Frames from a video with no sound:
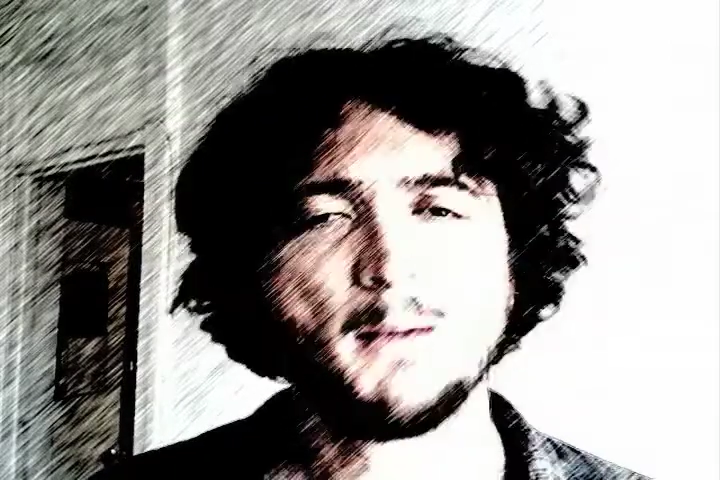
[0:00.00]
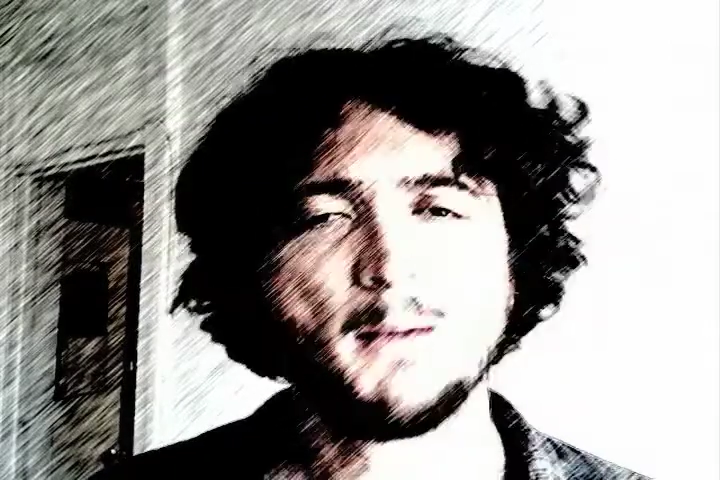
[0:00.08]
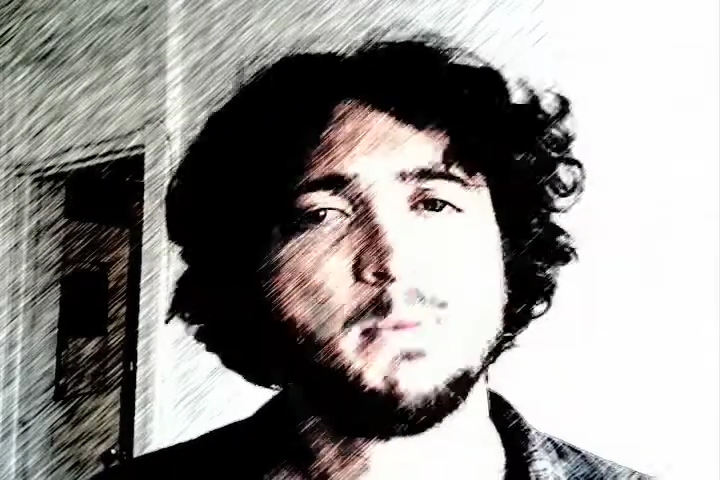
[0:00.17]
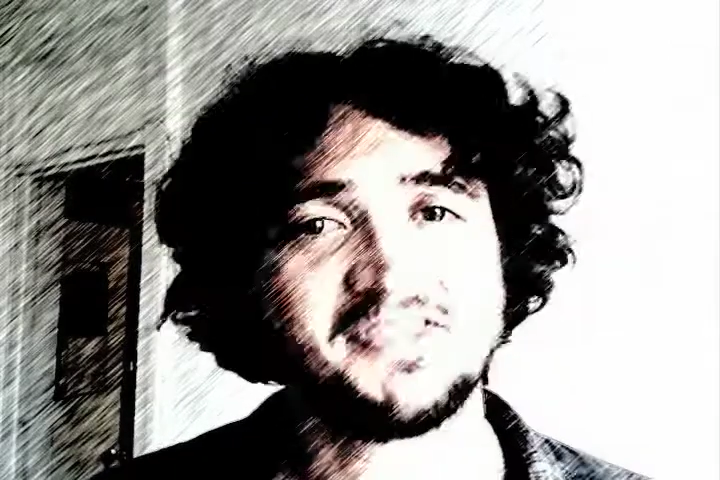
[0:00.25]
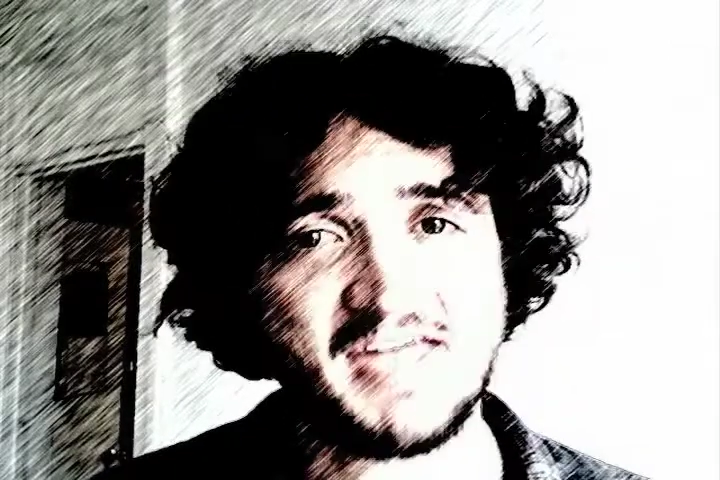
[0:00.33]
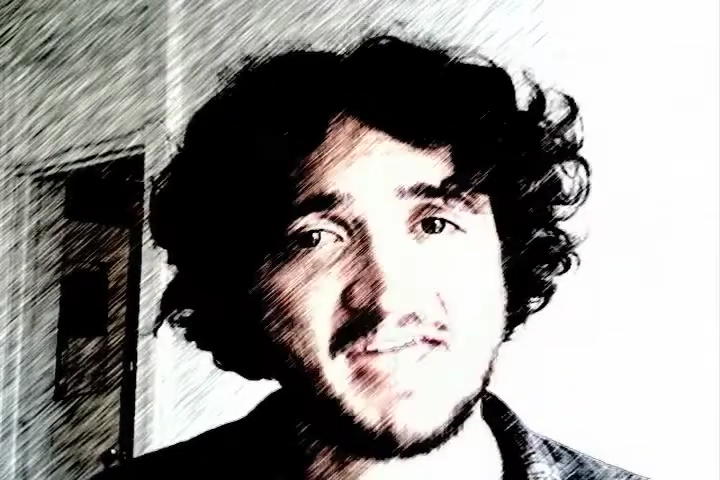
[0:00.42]

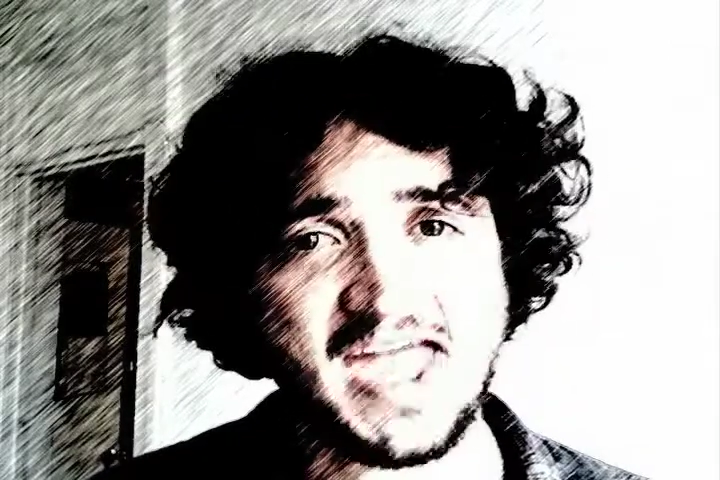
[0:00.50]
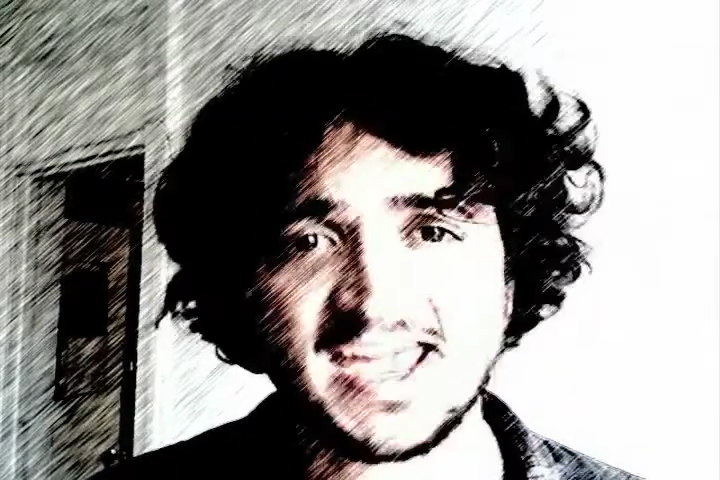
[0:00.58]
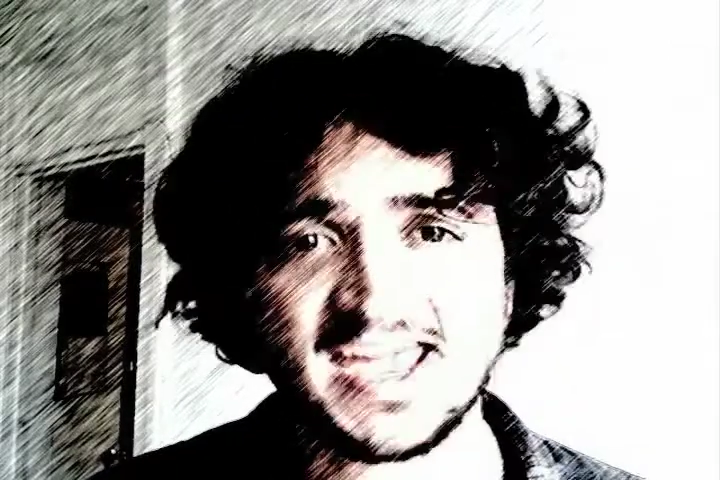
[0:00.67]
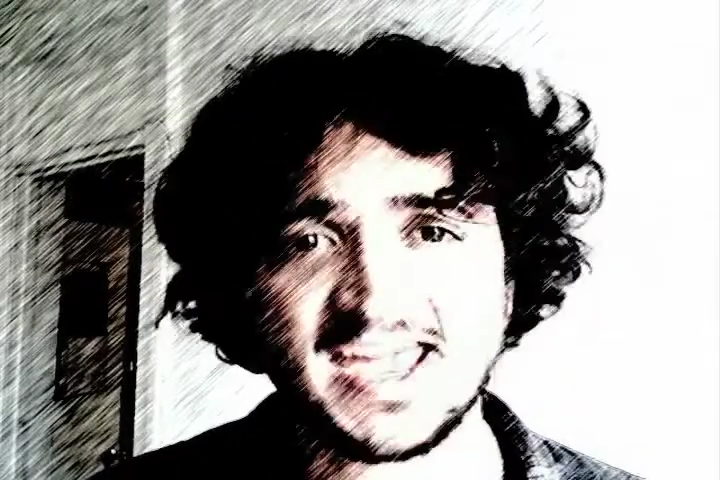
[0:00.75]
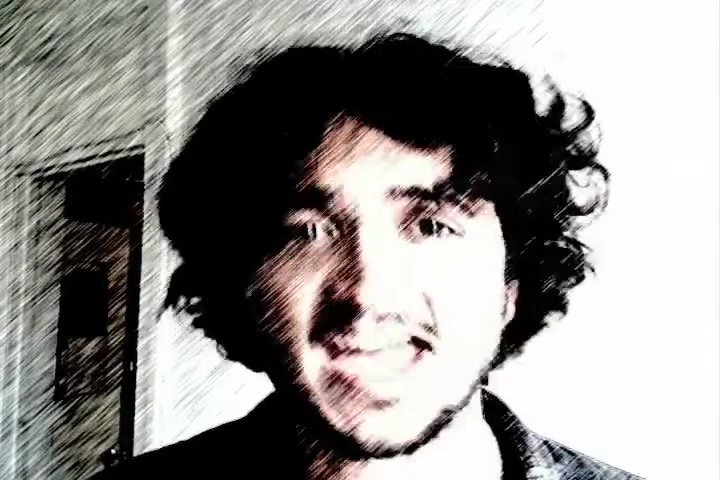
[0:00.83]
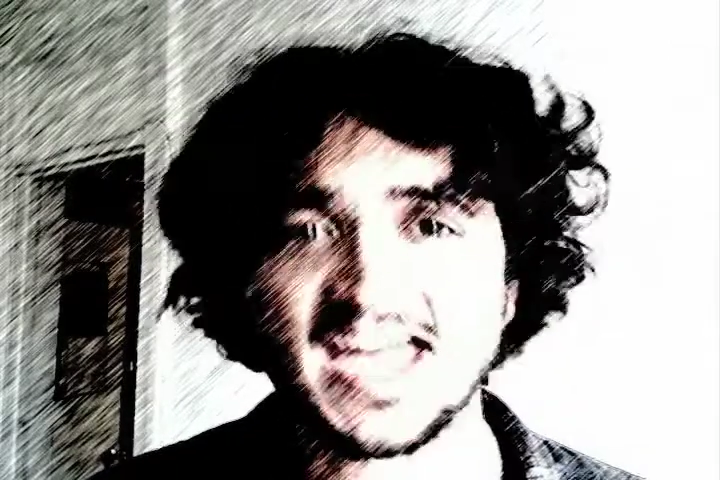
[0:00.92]
but
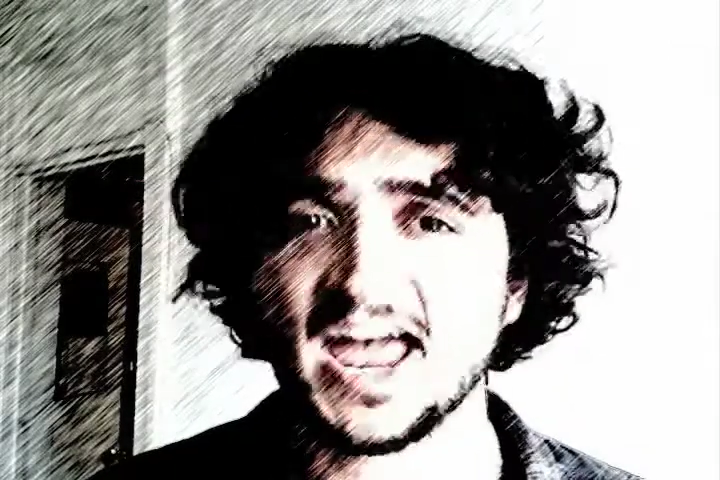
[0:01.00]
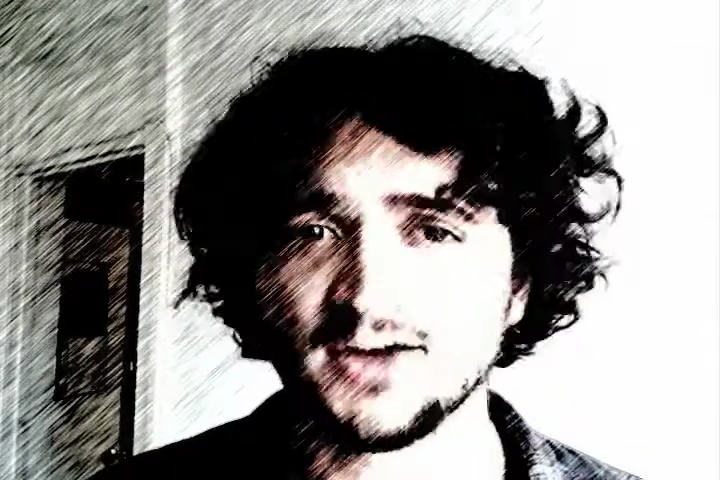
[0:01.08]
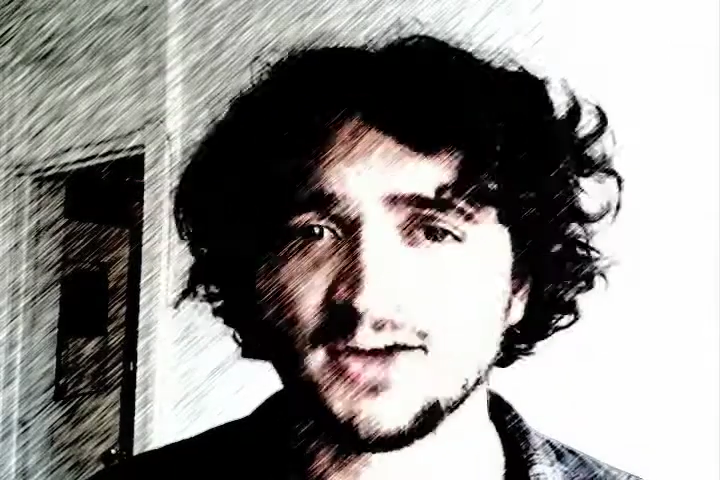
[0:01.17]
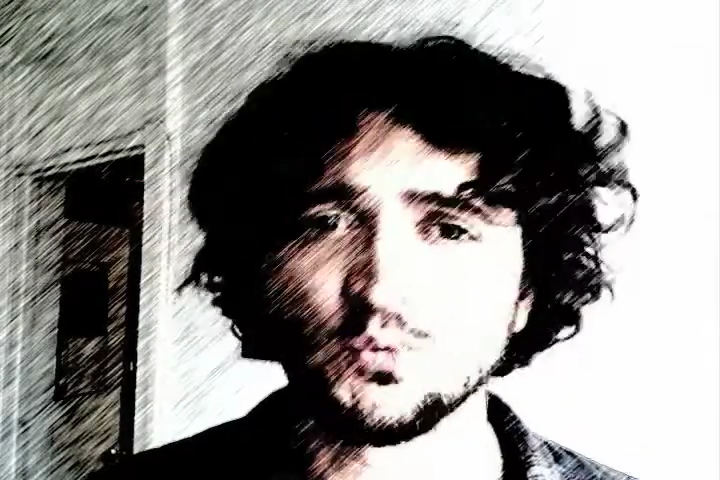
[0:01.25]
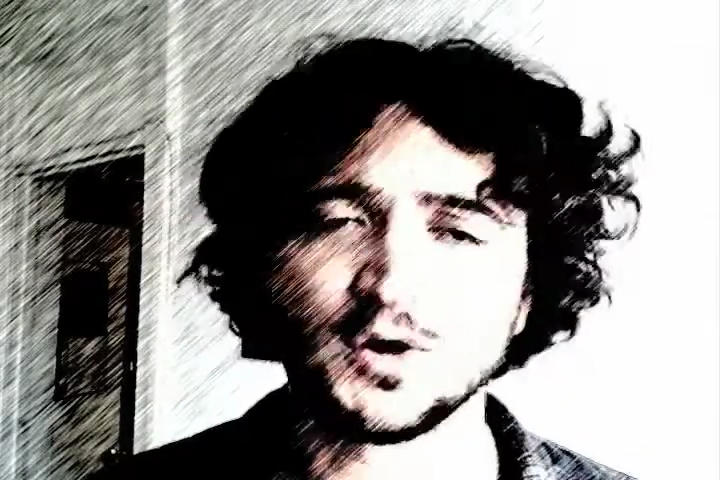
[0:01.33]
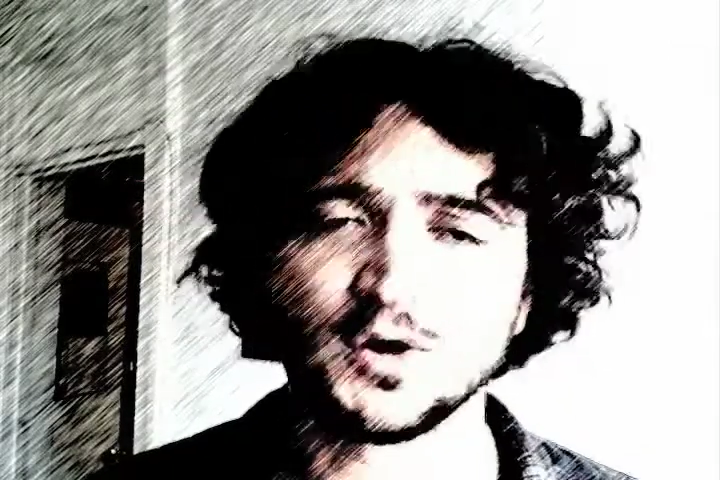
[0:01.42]
they
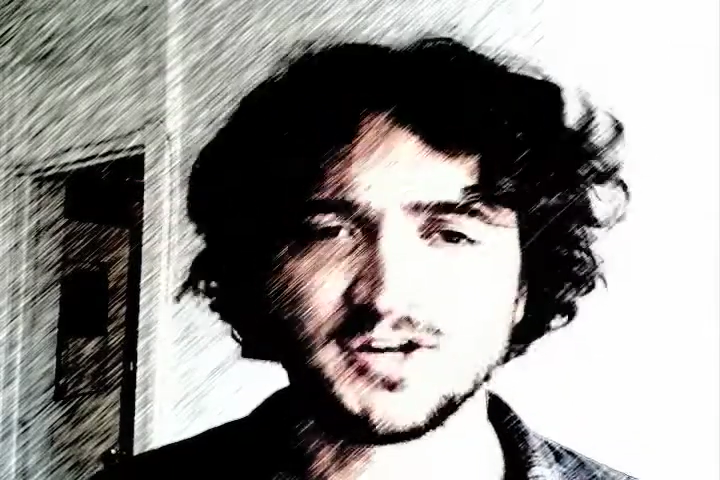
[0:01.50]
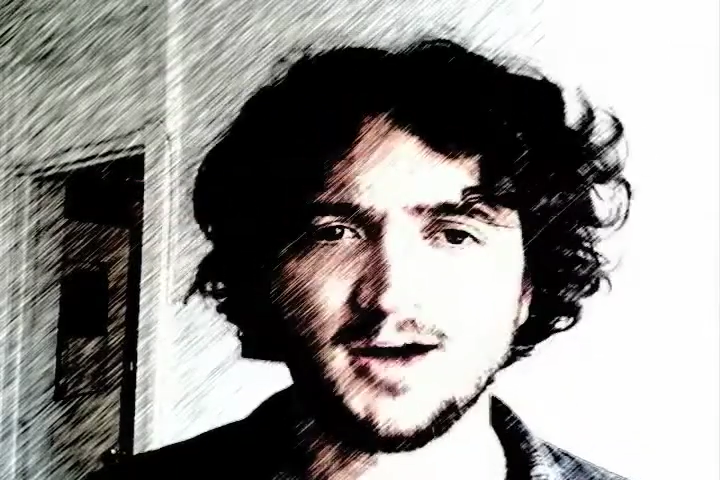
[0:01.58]
have one